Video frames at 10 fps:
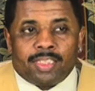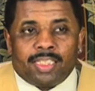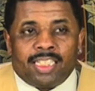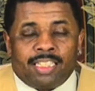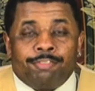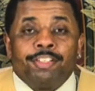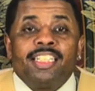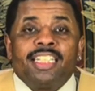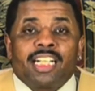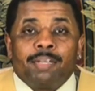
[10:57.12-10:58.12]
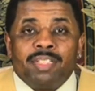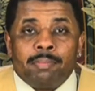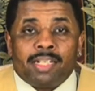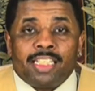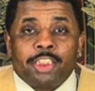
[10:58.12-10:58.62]
An affiliate company
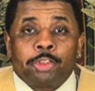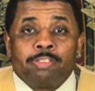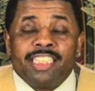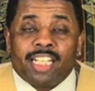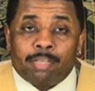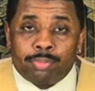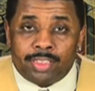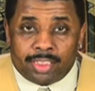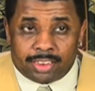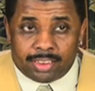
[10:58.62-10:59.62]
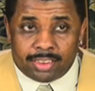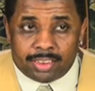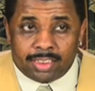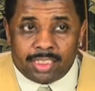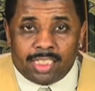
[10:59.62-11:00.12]
of mine, Streetline
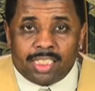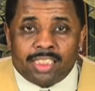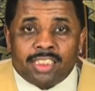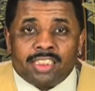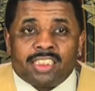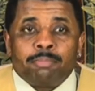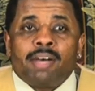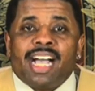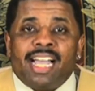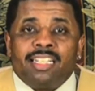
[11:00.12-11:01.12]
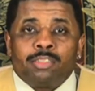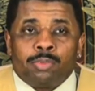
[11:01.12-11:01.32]
Productions, some of my items